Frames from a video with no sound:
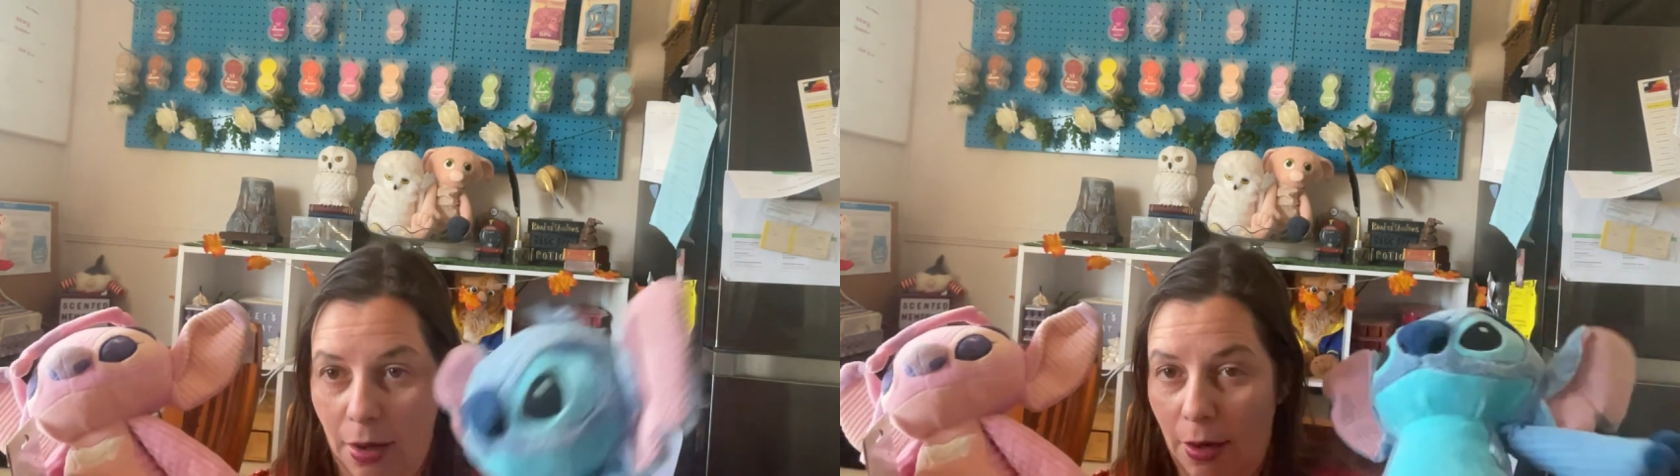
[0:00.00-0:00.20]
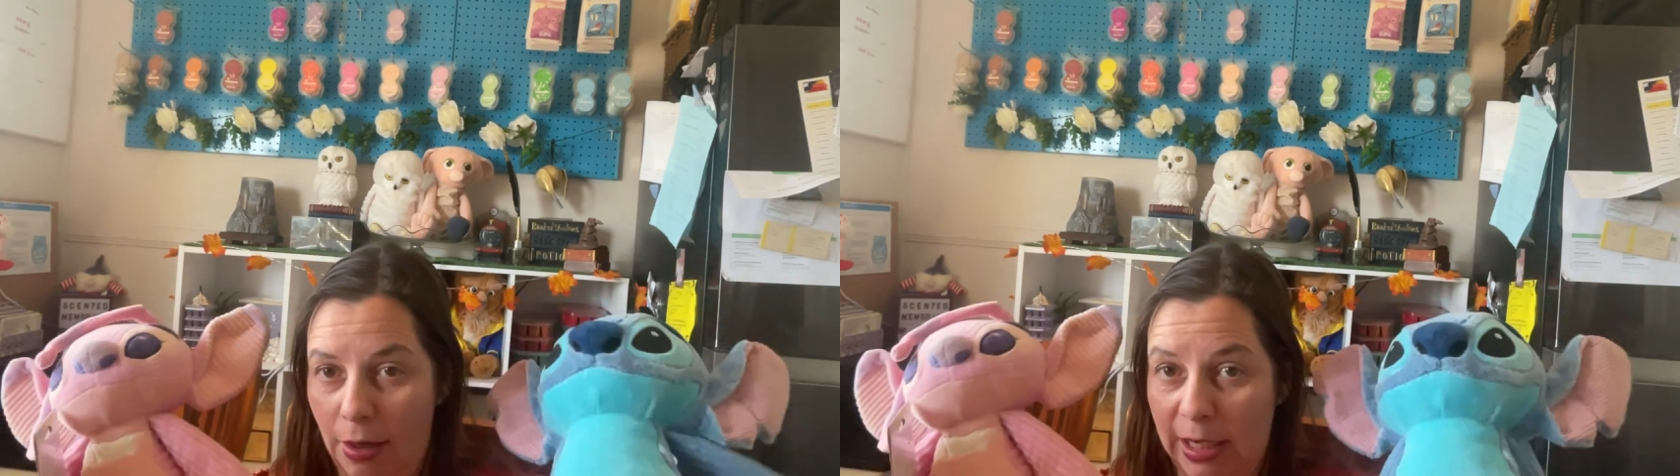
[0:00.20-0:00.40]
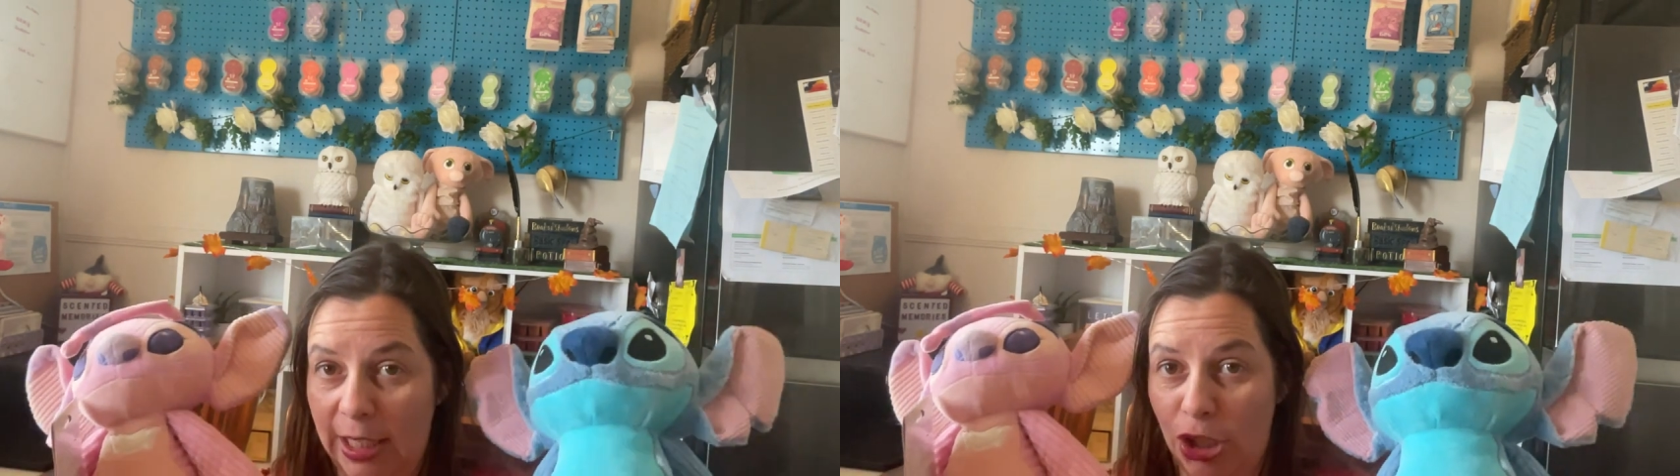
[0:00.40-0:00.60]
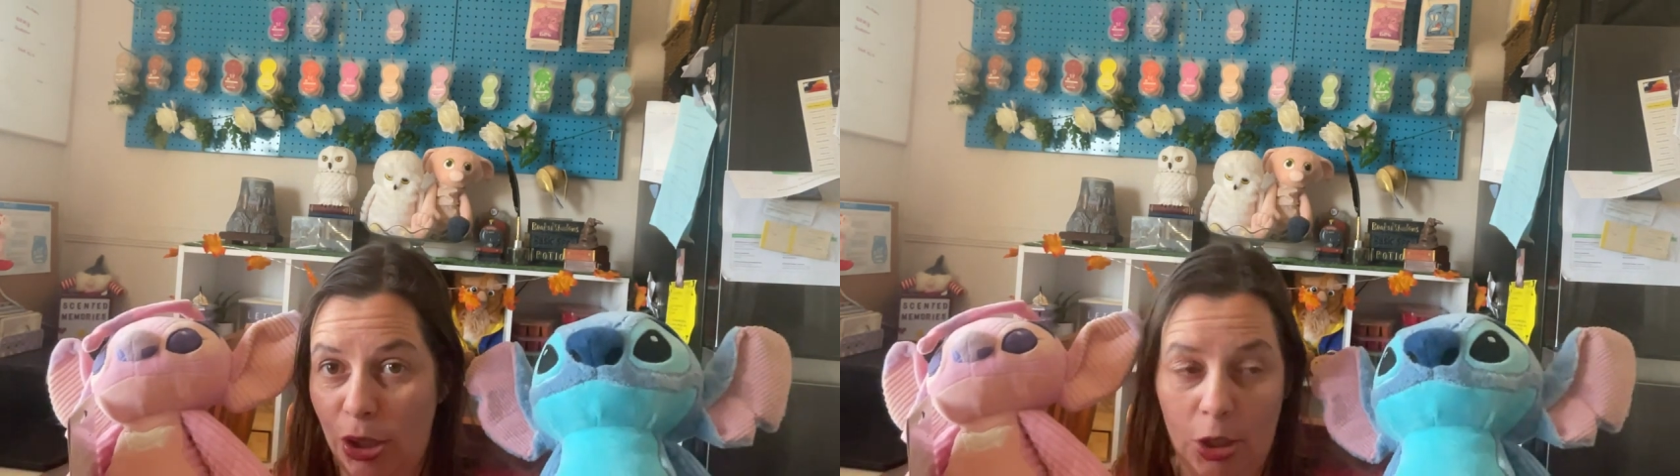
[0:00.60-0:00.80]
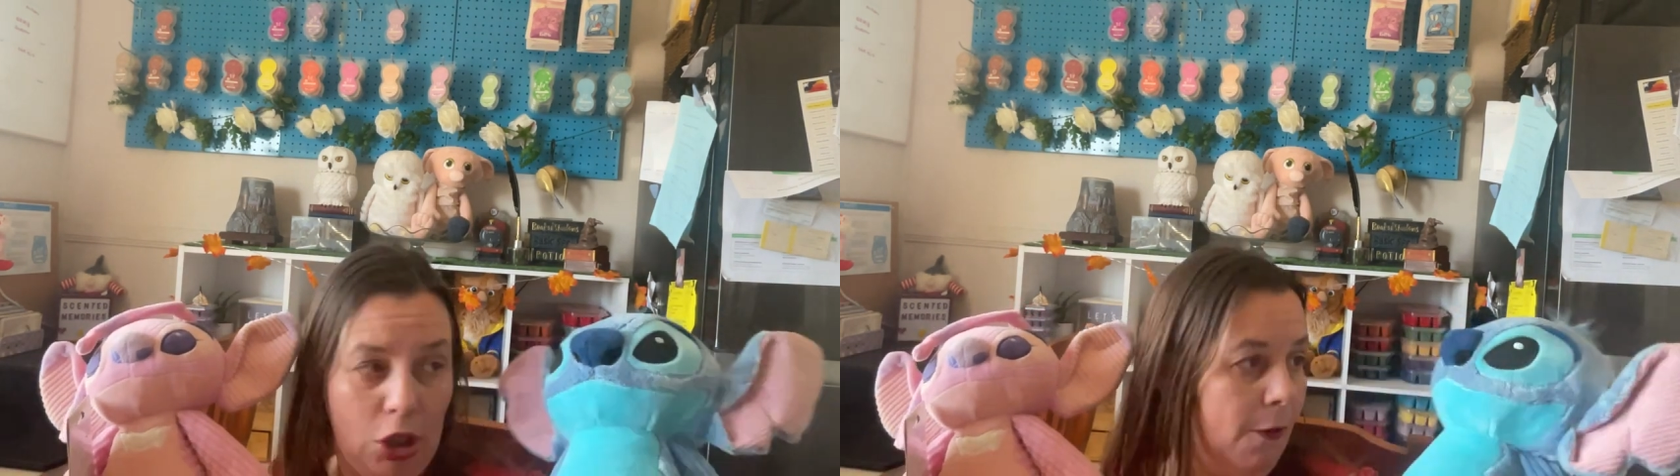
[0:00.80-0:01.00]
Stitch
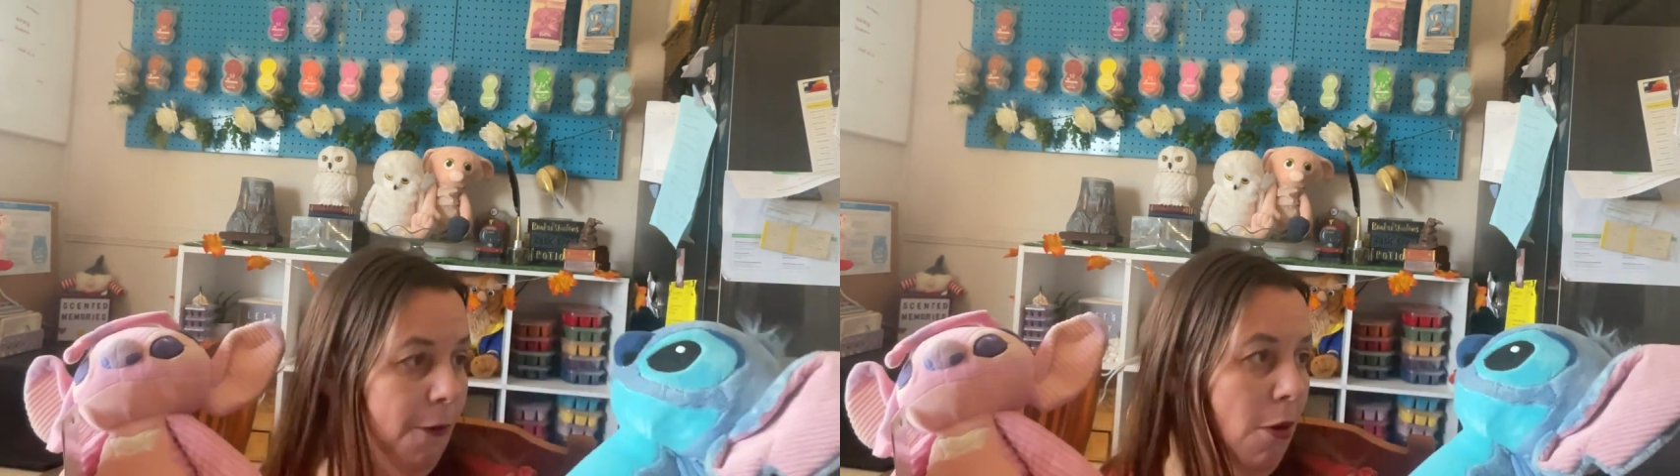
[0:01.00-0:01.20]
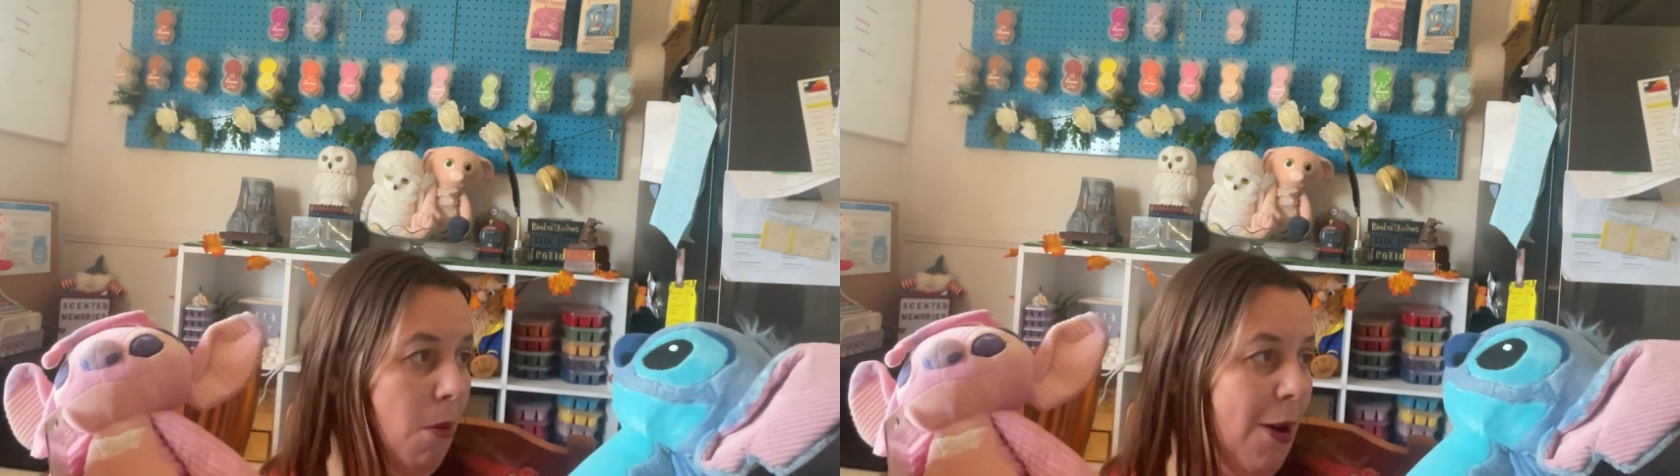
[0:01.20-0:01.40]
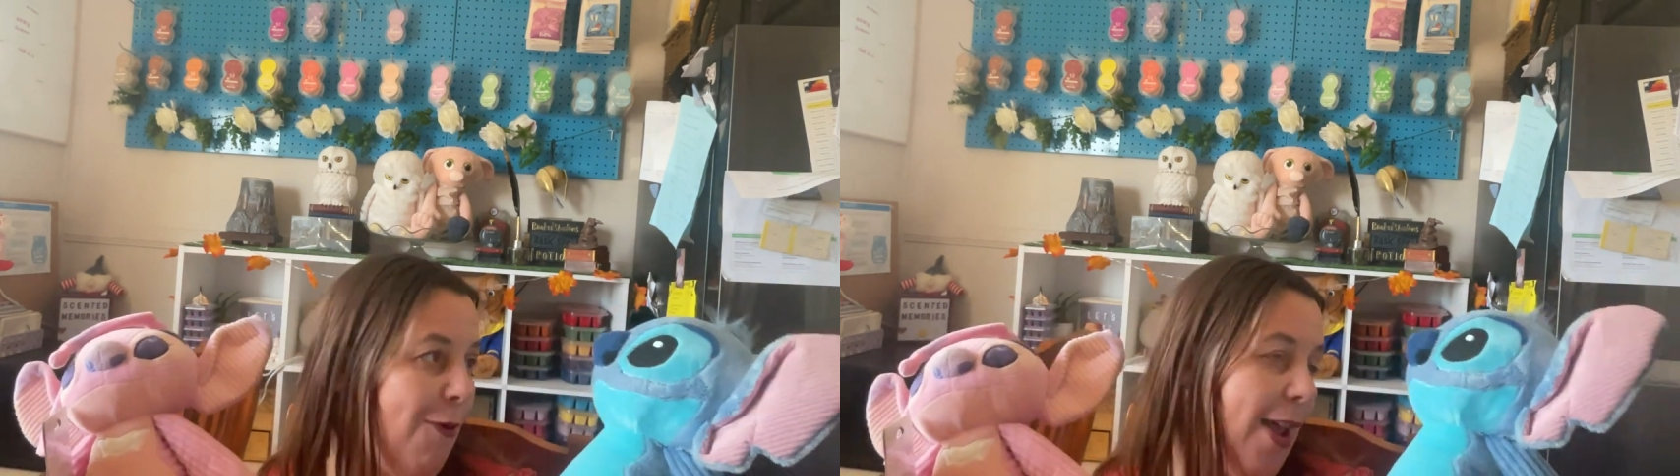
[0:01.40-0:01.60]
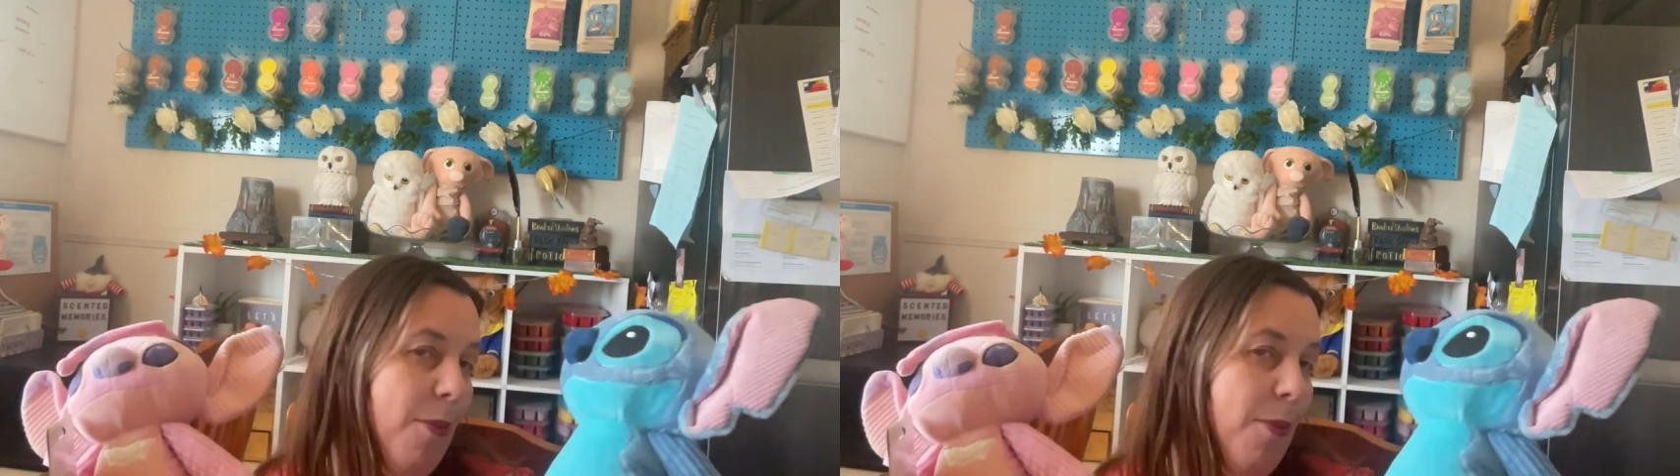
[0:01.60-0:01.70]
is due for a revamp